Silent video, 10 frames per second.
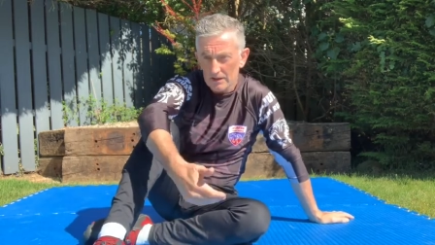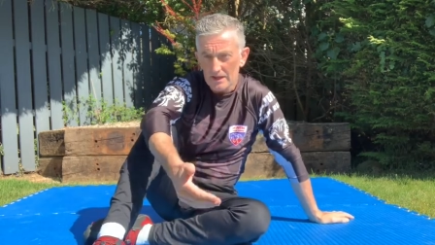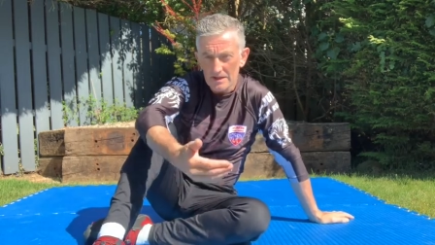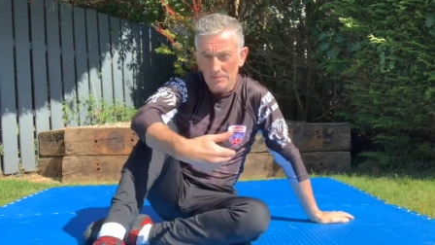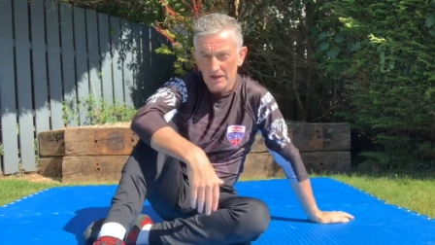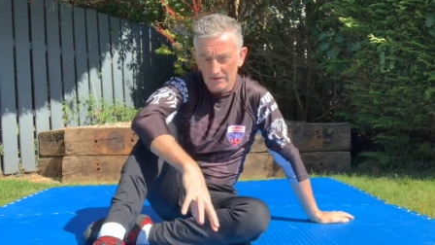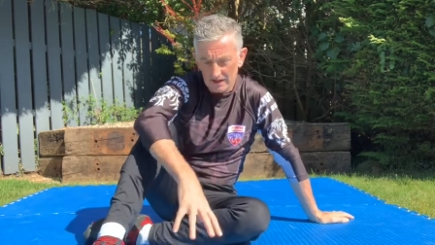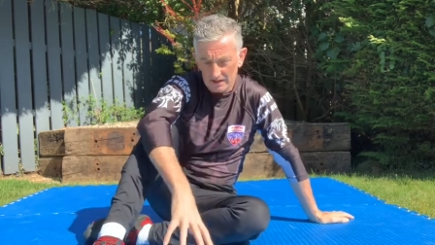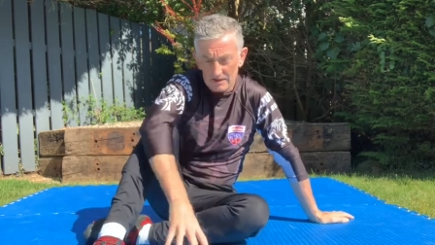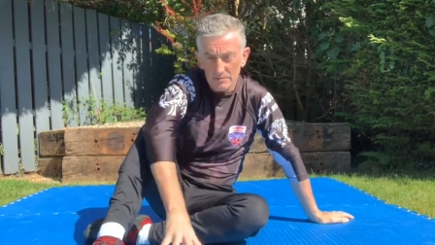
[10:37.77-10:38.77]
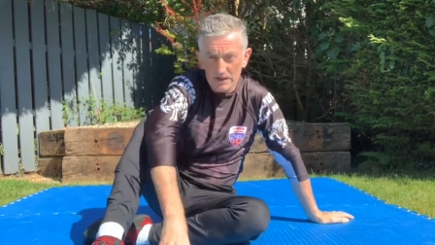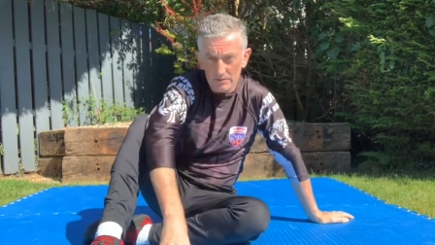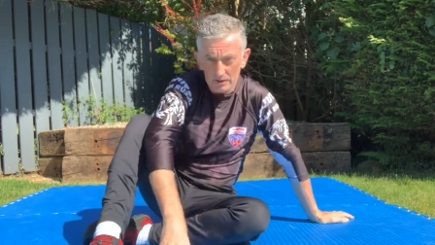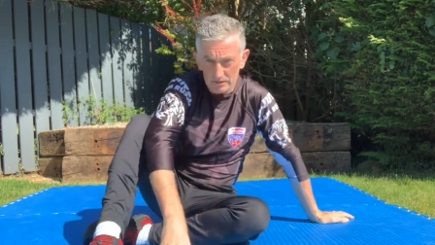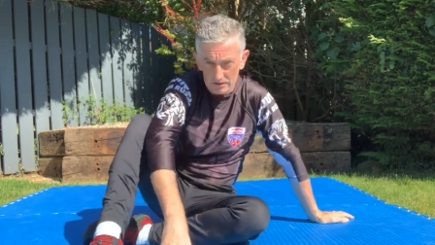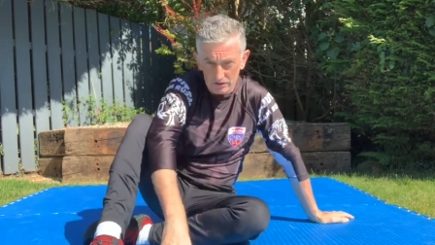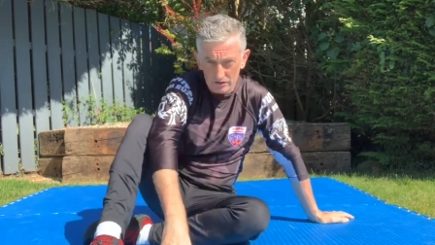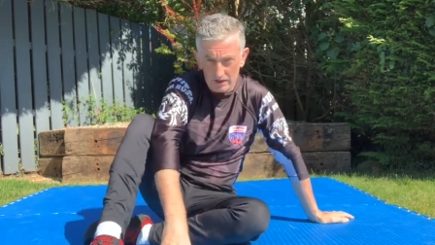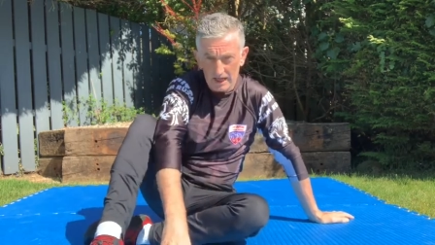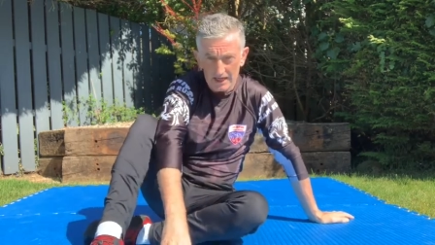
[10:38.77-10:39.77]
then you may find that you may not be able to do
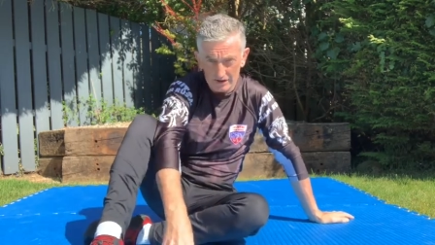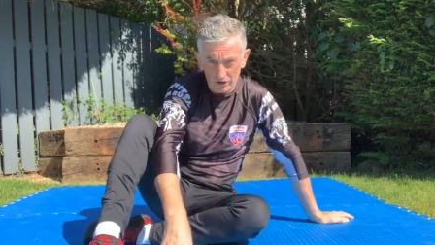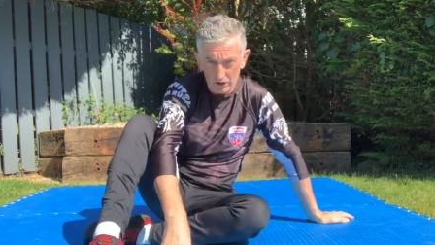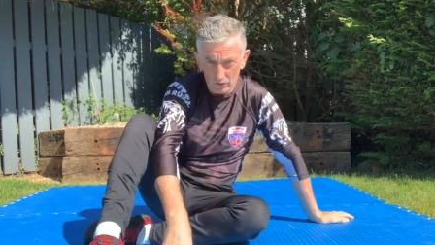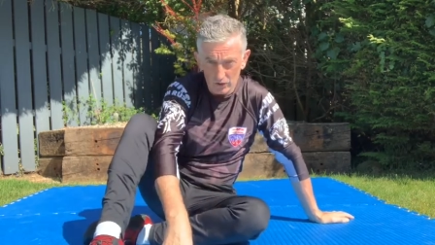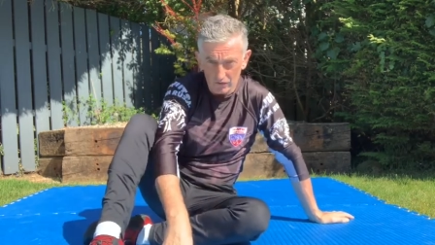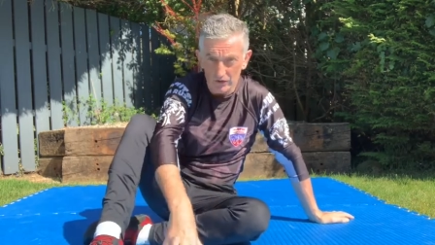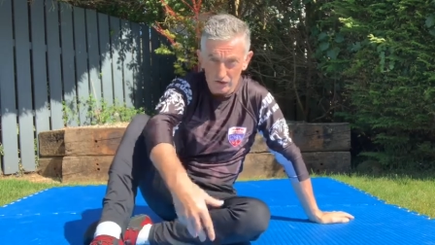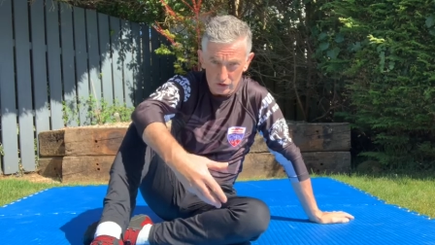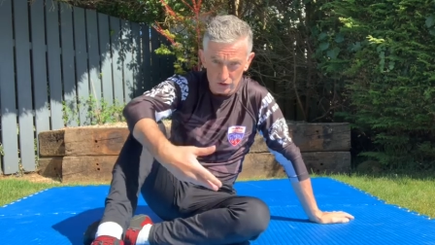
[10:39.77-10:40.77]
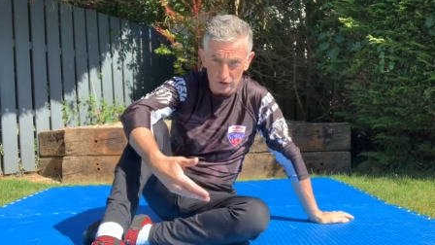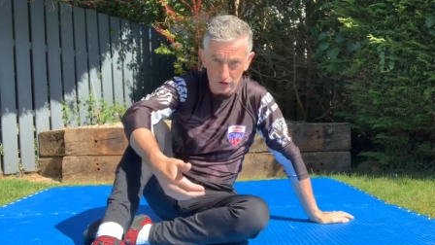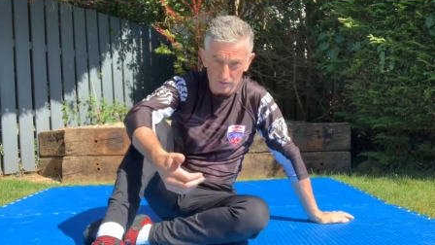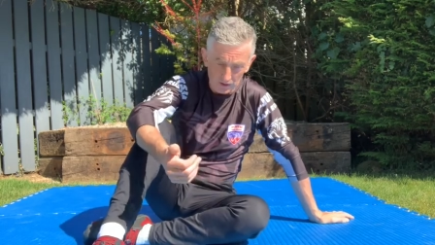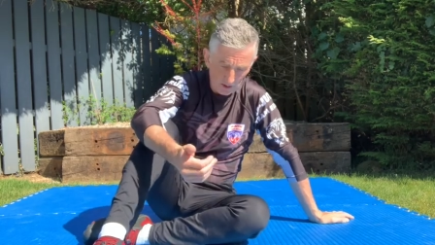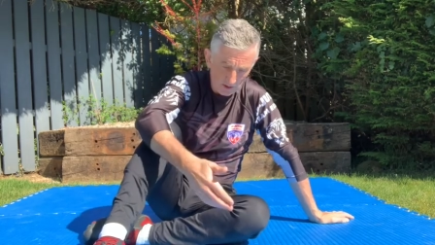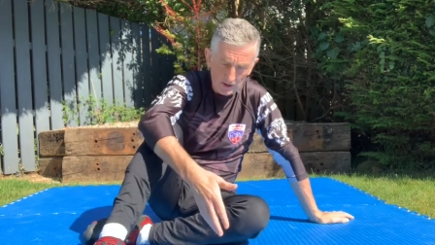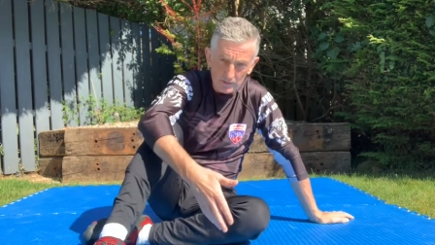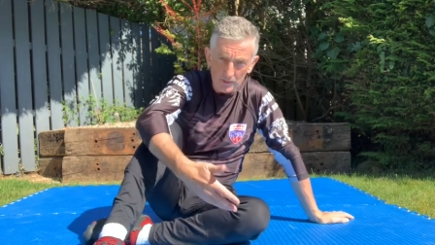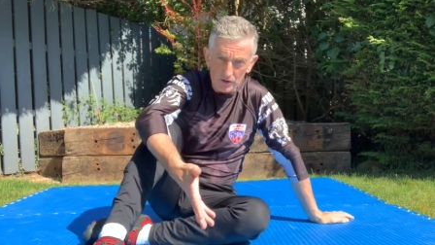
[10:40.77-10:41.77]
the lying down one for too long, but
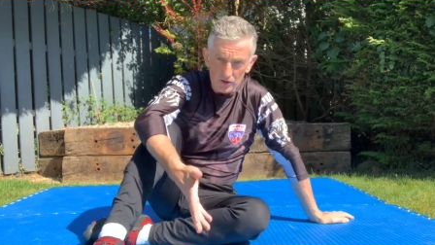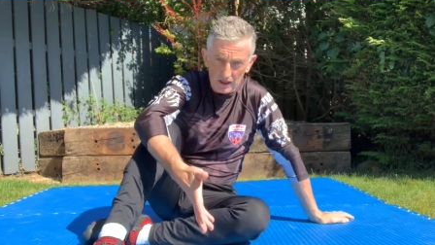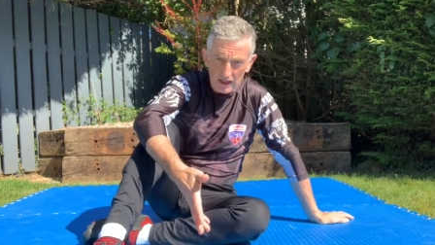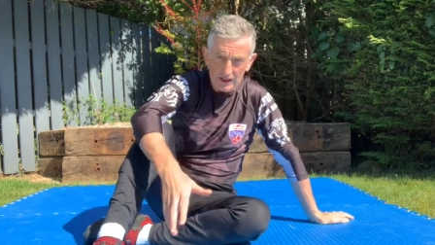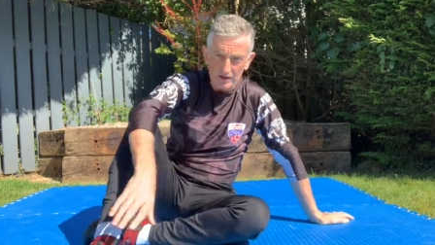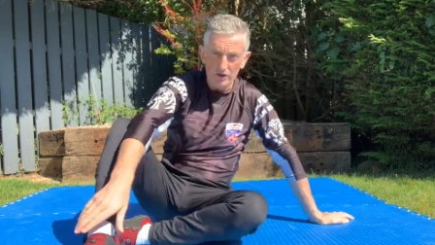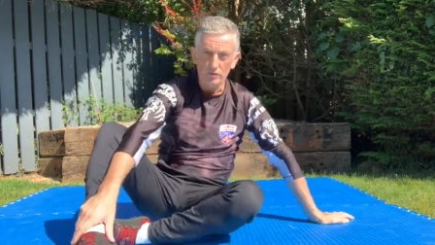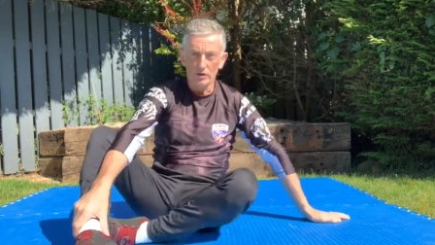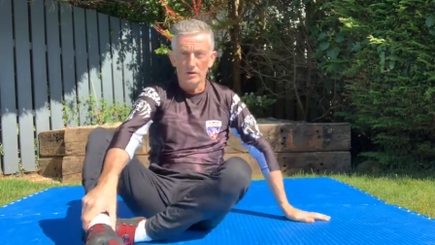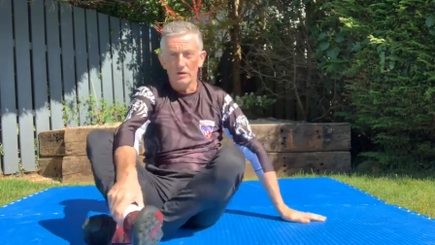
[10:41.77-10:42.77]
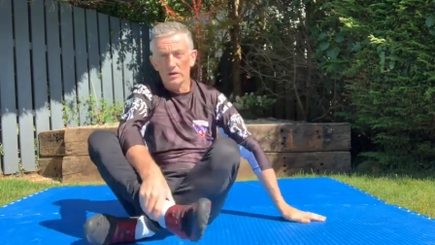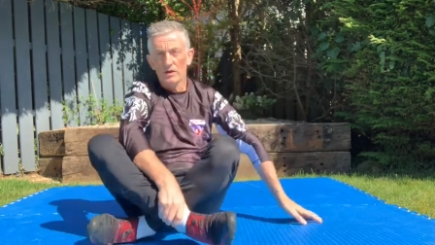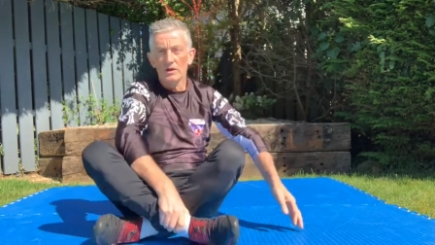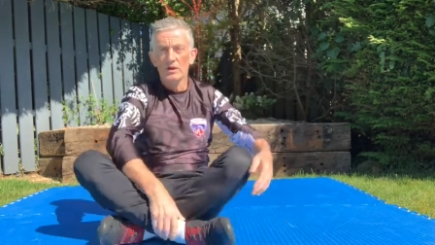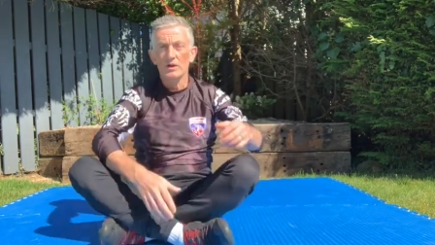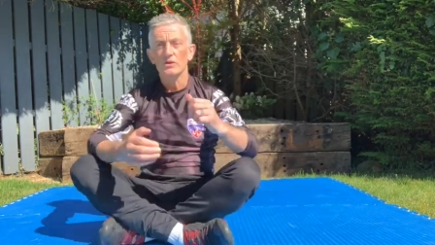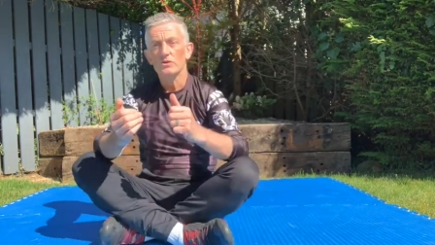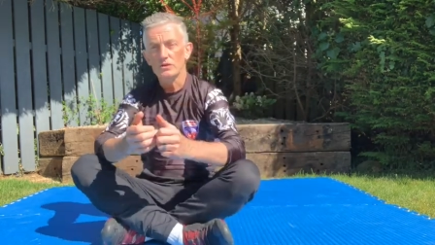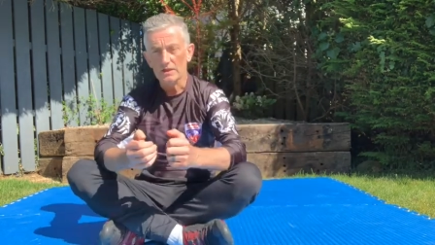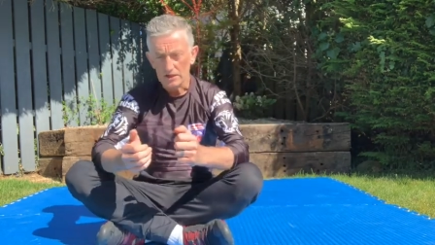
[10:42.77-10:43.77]
maybe do the lying down one,
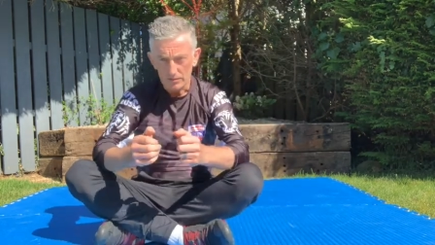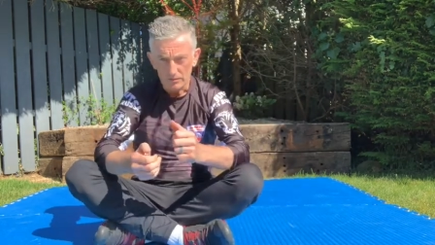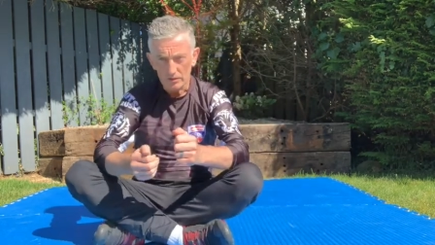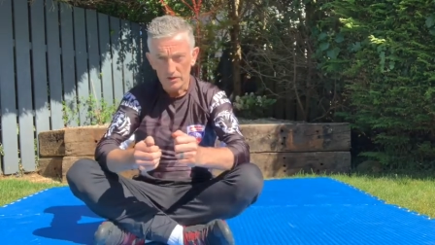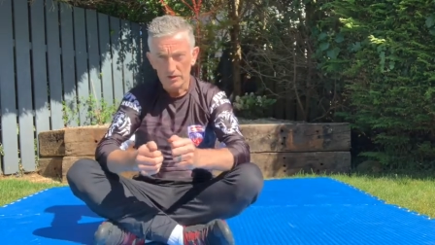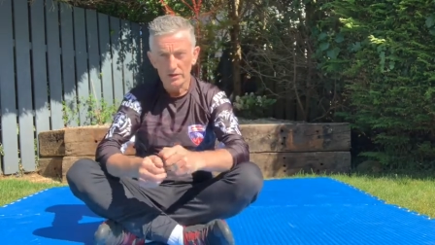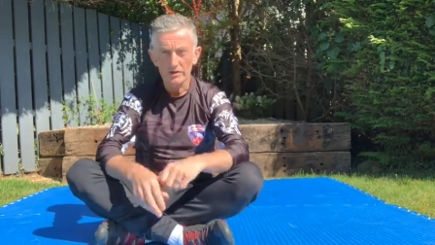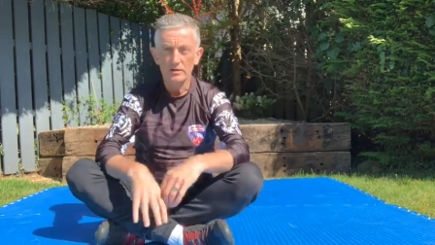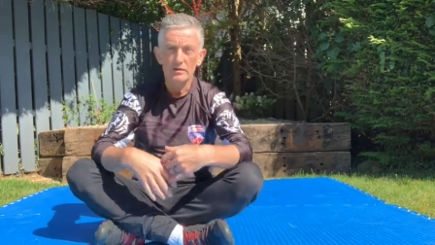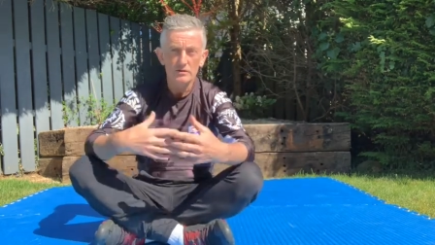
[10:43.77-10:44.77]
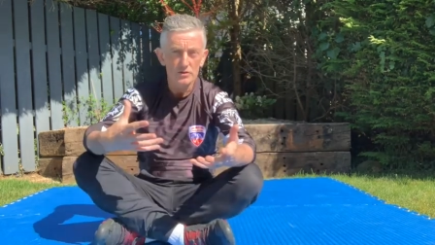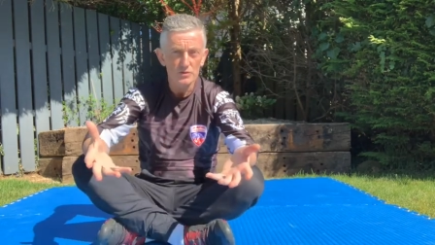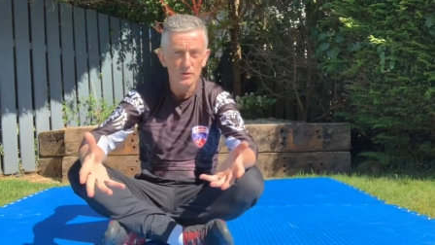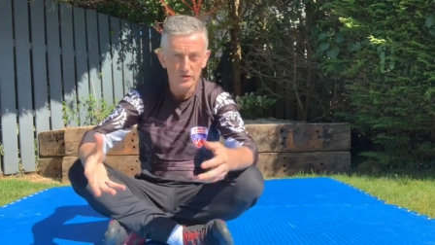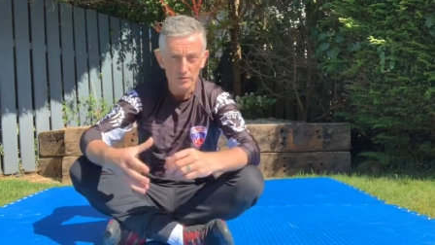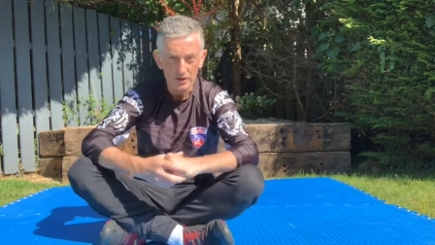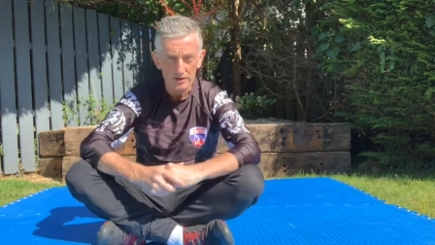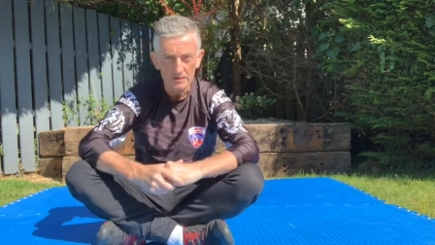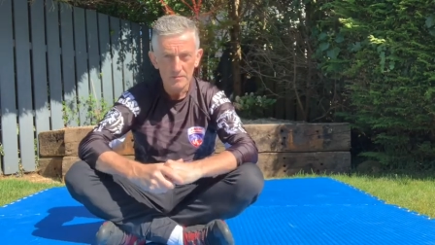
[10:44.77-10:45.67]
just sitting up one, just move about.